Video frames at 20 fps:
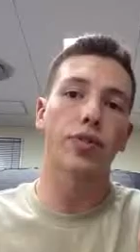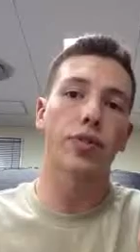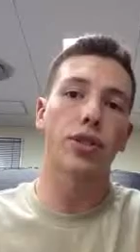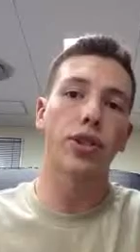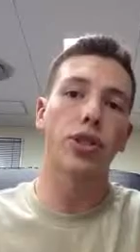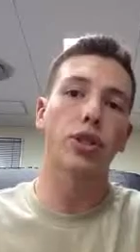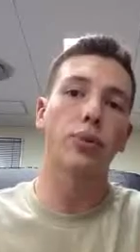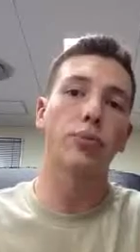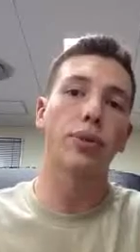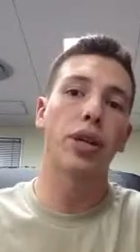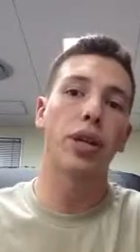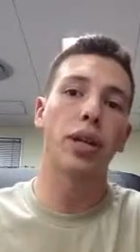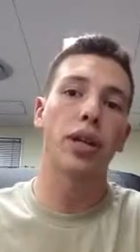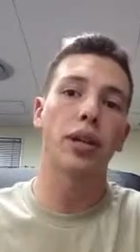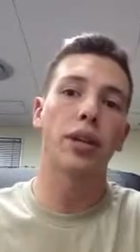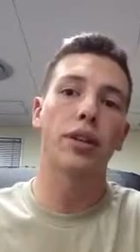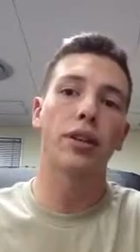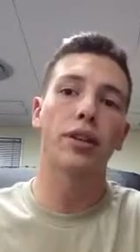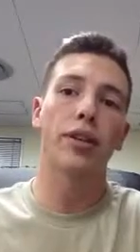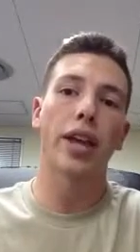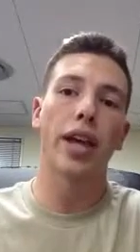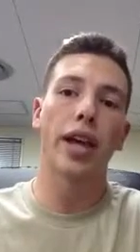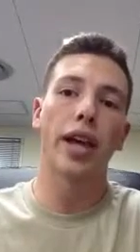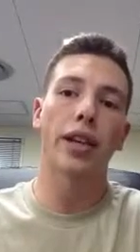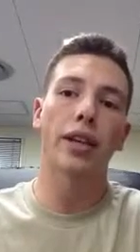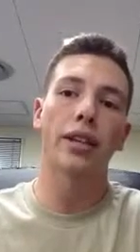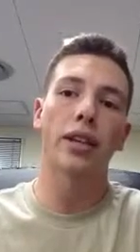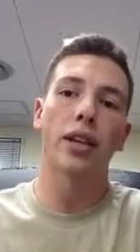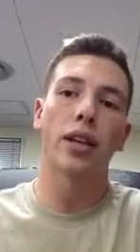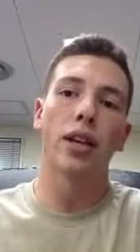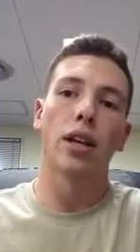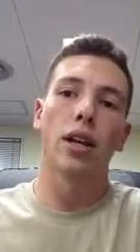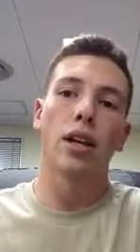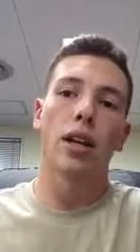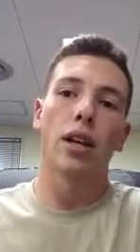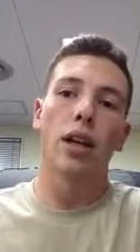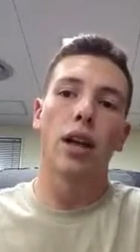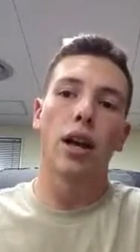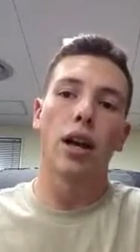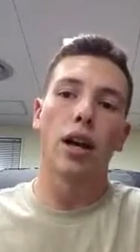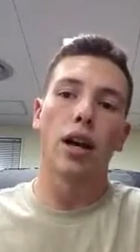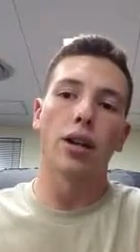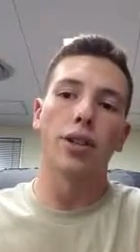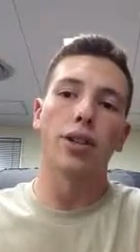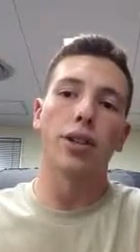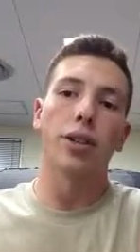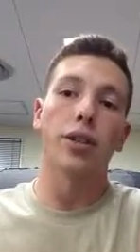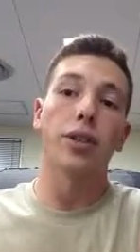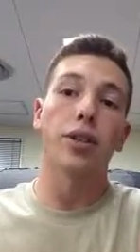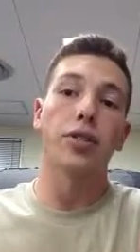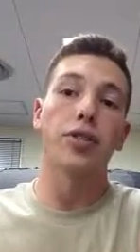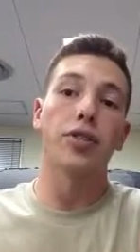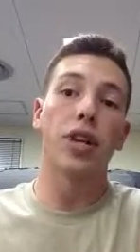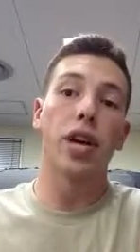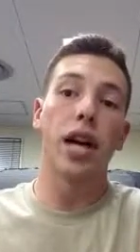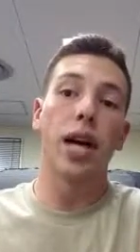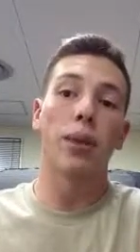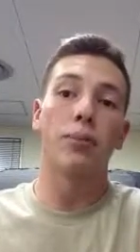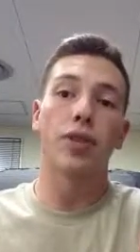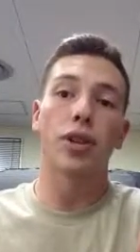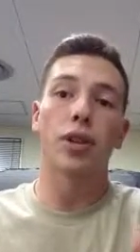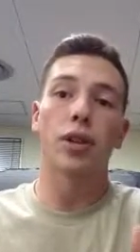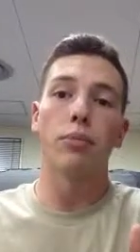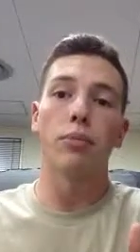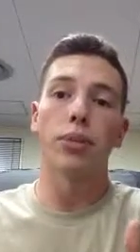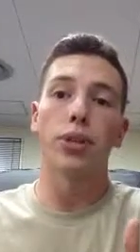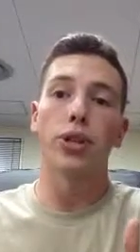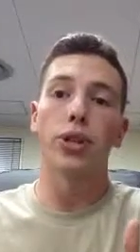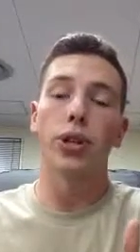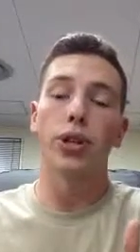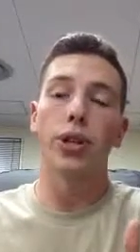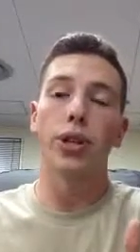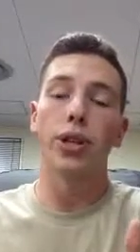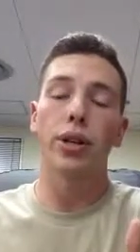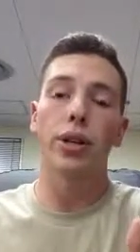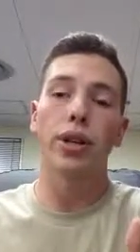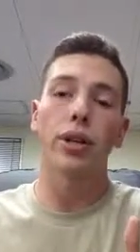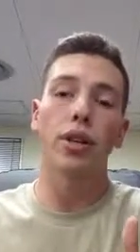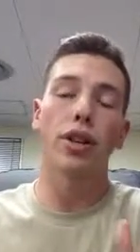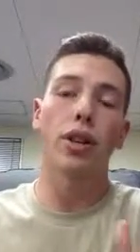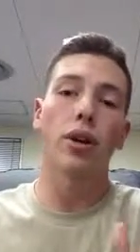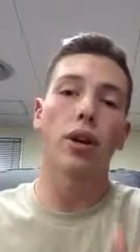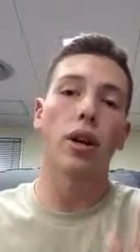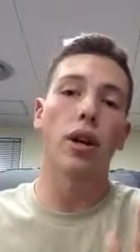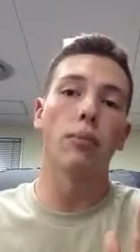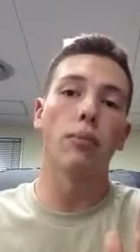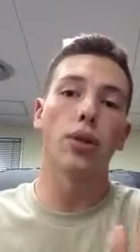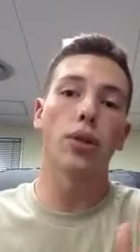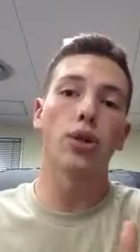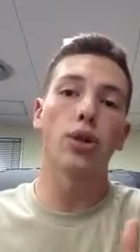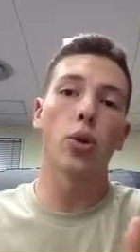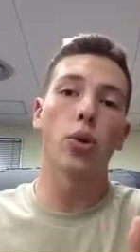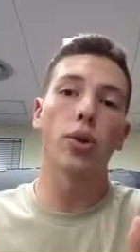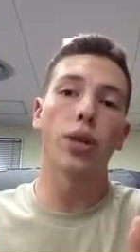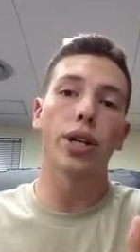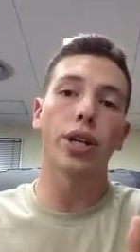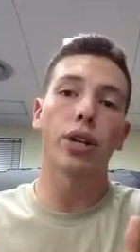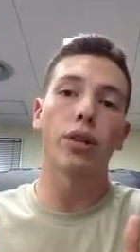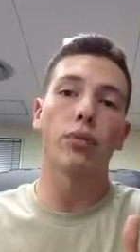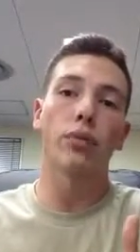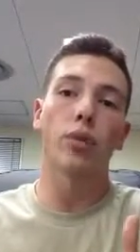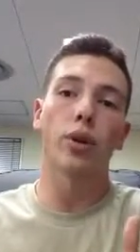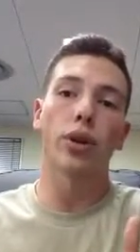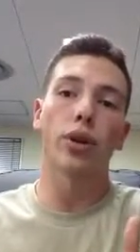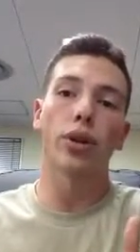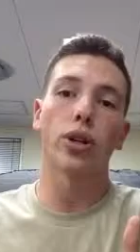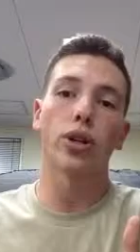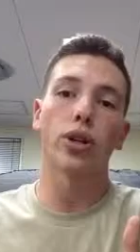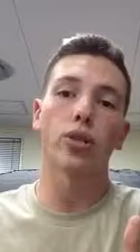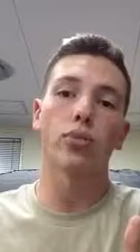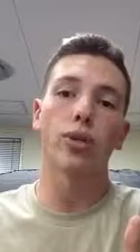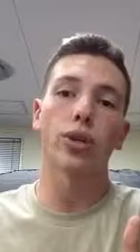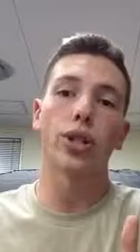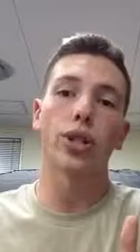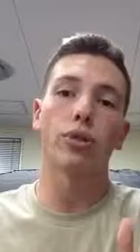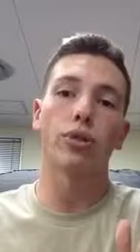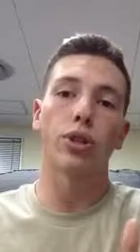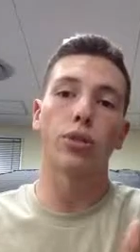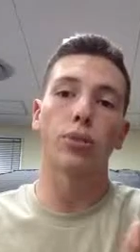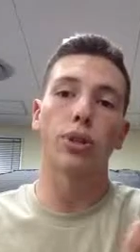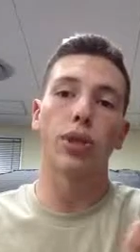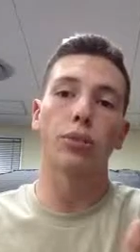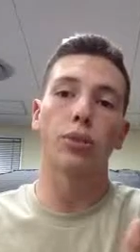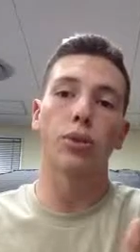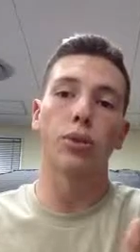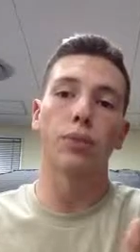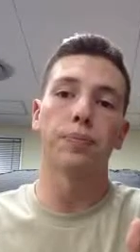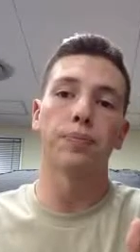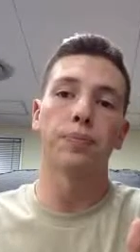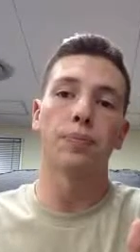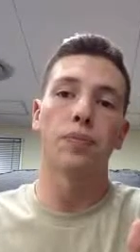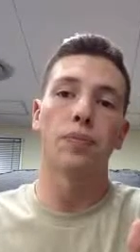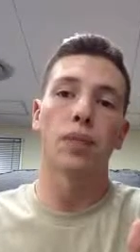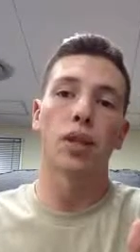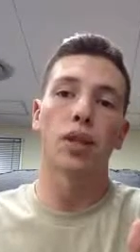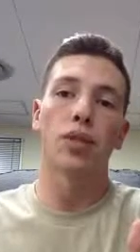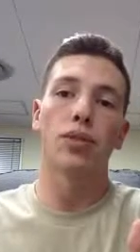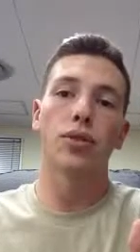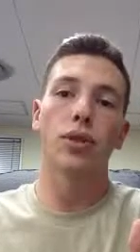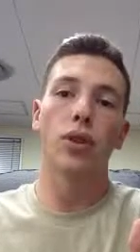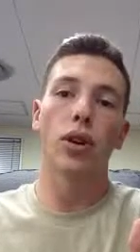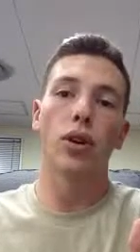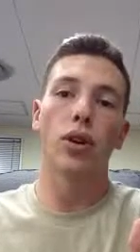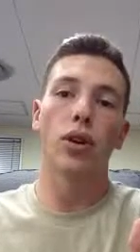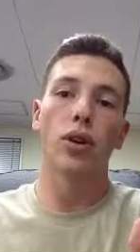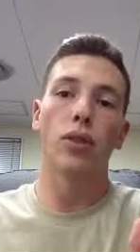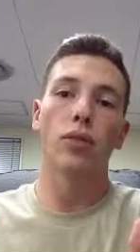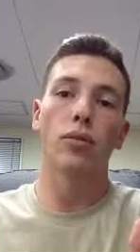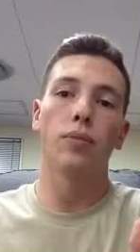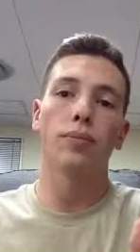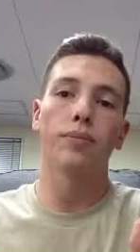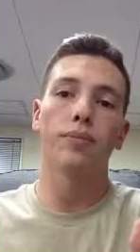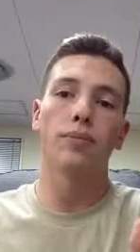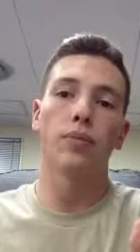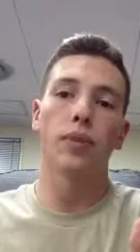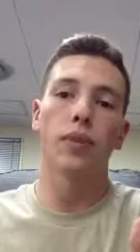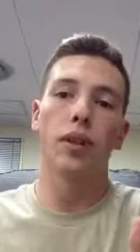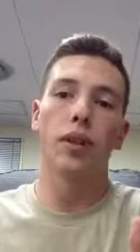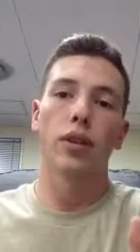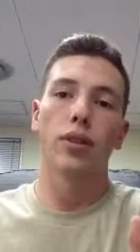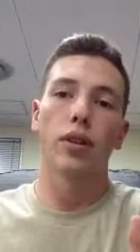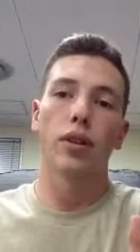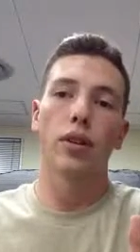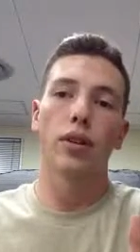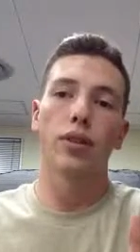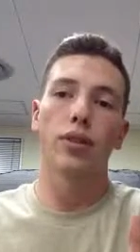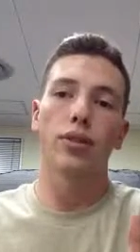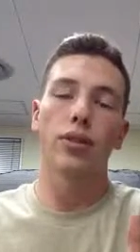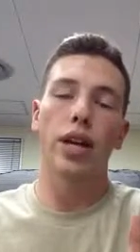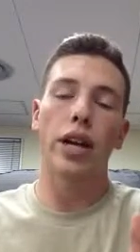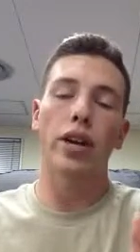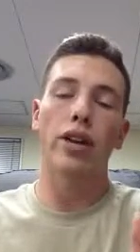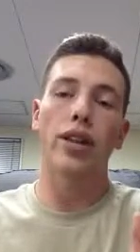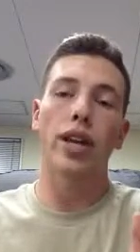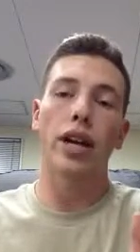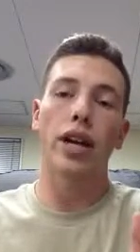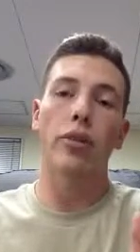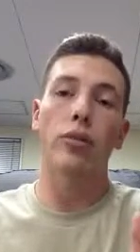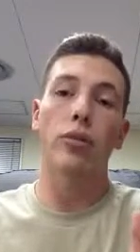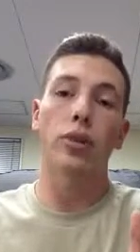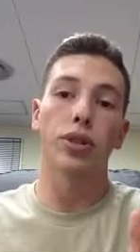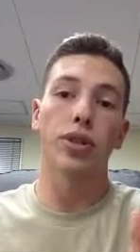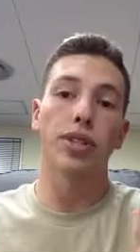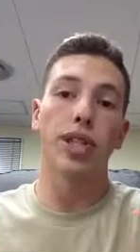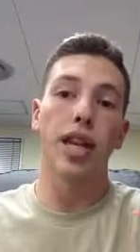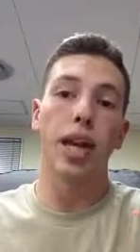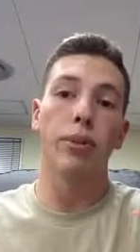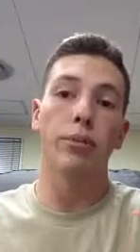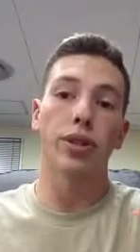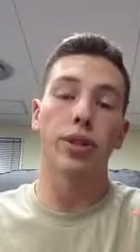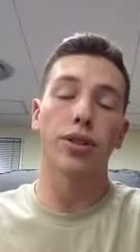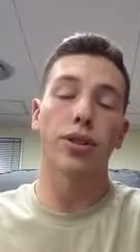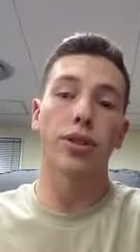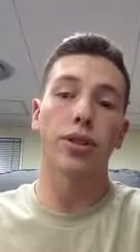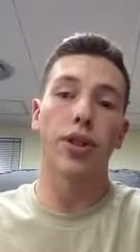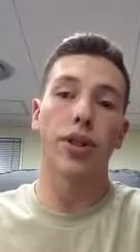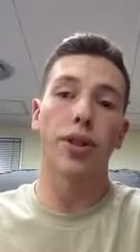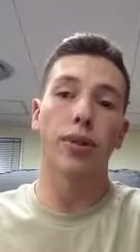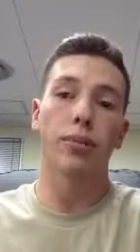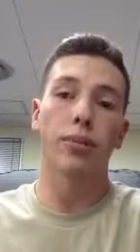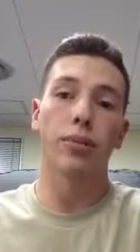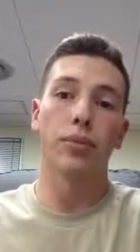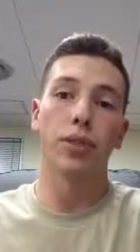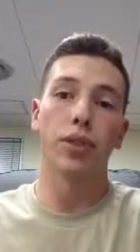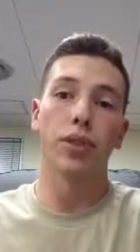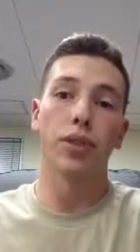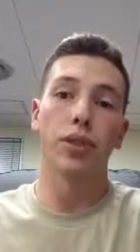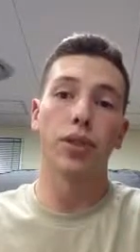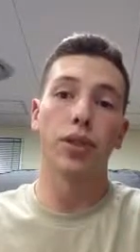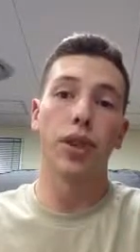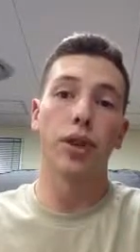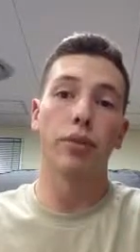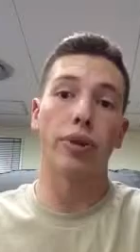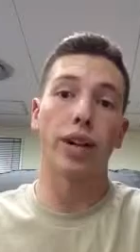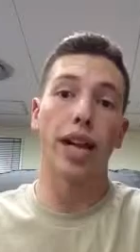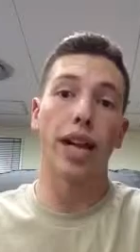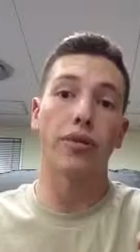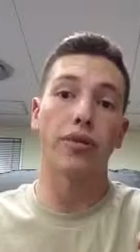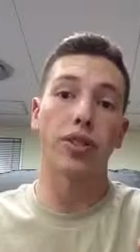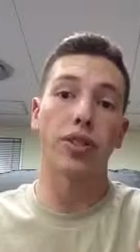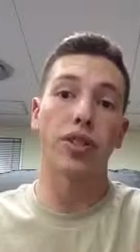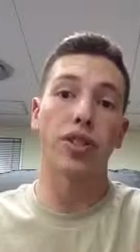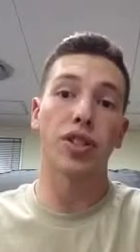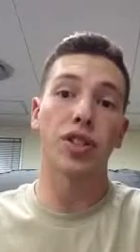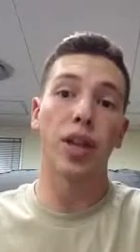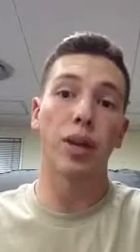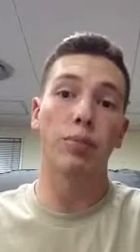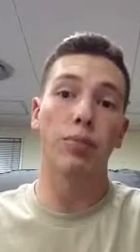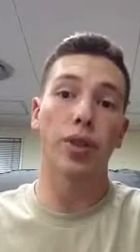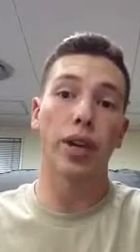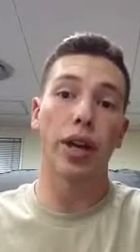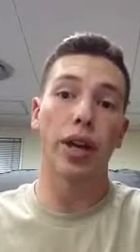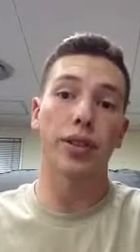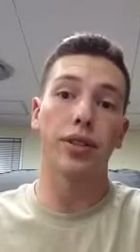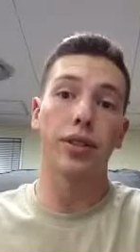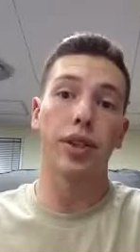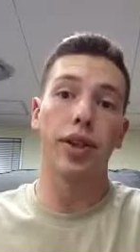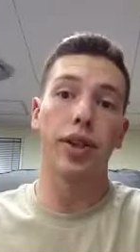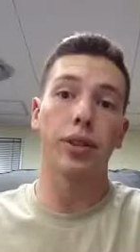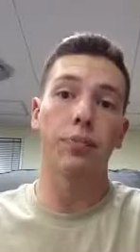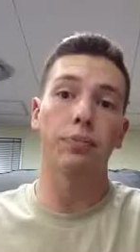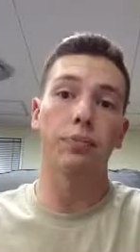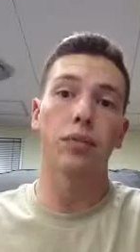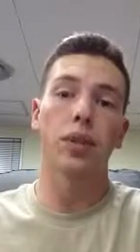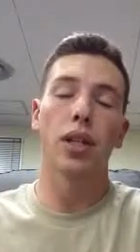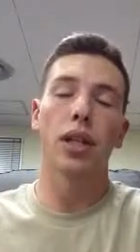The first being that during this time, the majority of workers were Jewish people. So Saturday was Sabbath for them, so they would have to skip that day.